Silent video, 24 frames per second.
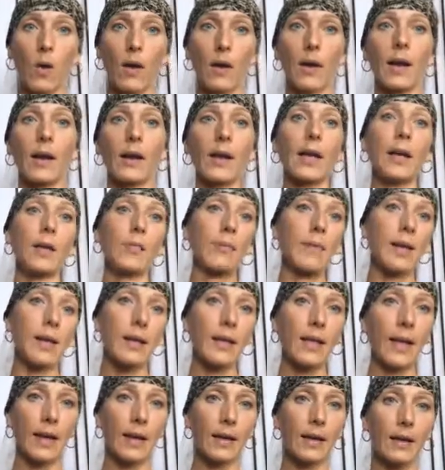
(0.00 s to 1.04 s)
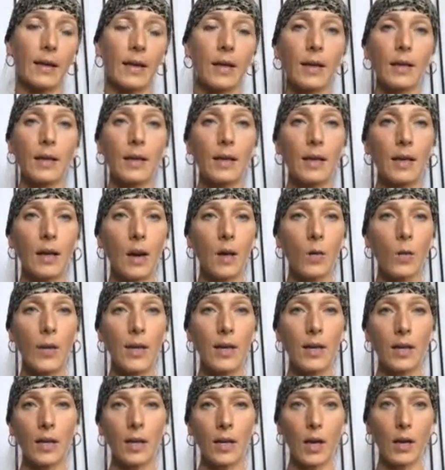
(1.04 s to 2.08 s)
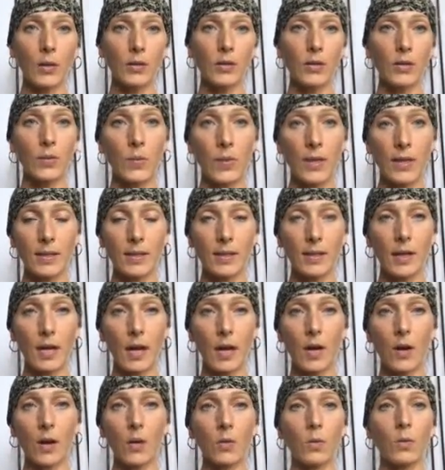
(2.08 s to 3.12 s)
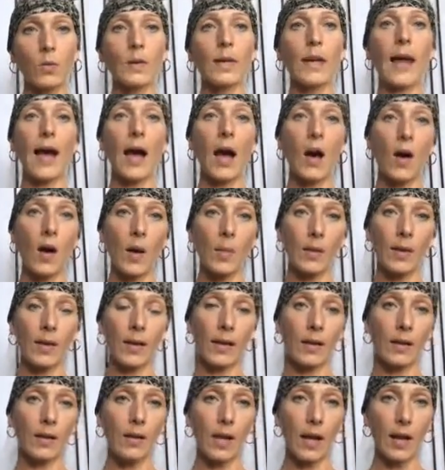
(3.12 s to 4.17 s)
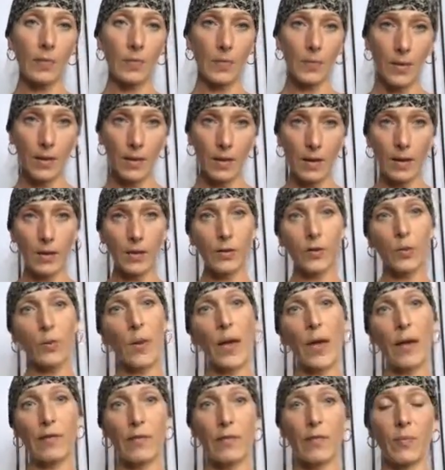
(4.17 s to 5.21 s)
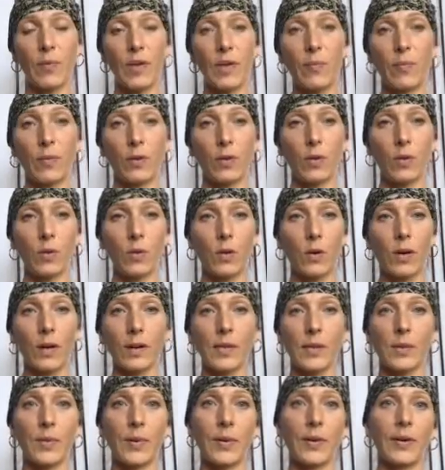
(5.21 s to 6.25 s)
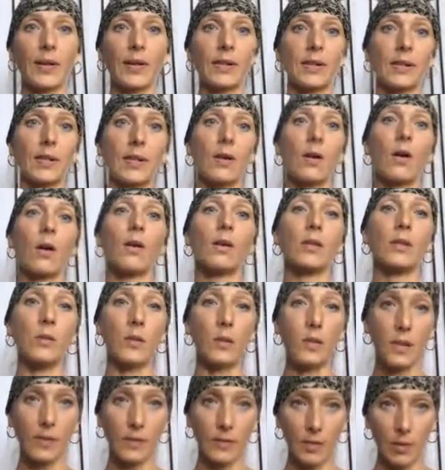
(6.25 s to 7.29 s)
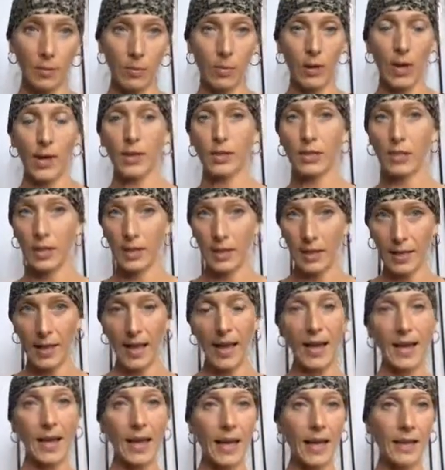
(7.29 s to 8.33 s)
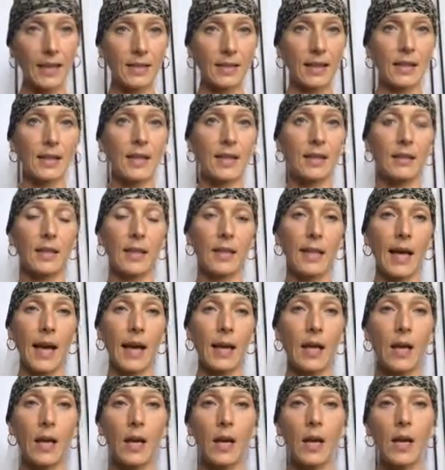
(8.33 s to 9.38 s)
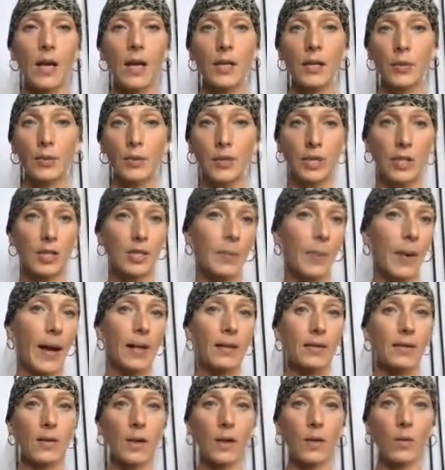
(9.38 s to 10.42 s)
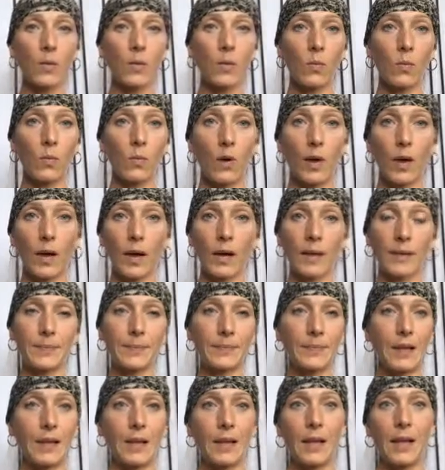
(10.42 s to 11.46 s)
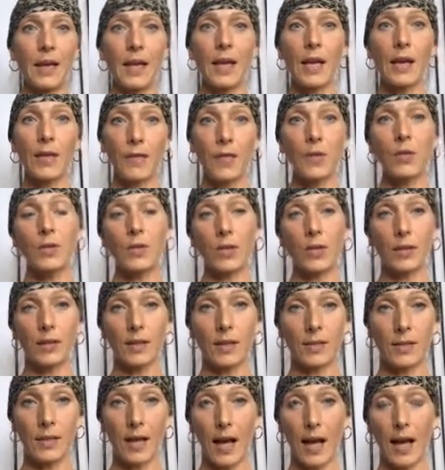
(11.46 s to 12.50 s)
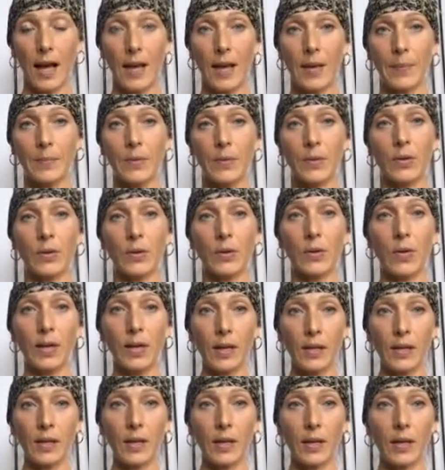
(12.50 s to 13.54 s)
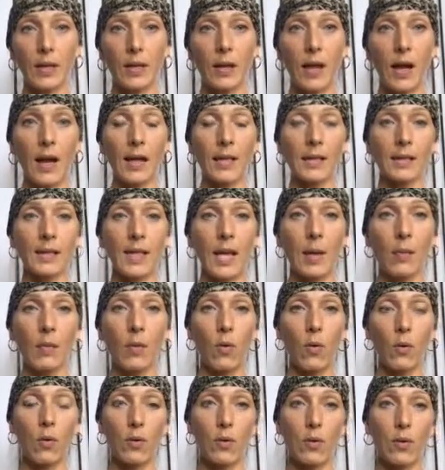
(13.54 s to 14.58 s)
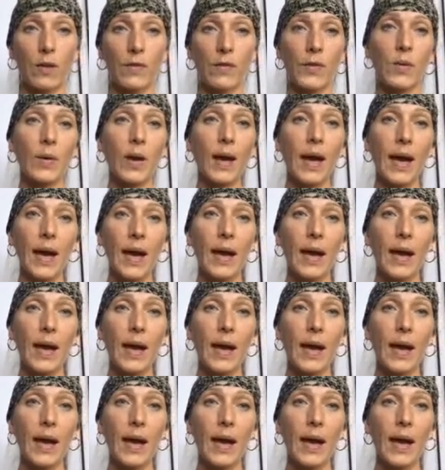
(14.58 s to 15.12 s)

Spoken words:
where it hit me like a week ago, 2 weeks ago. Now I'm getting a new wave of people who are experiencing all sorts of depression and headaches and things like that. So it just depends on if you took the time during the Lionsgate portal, if you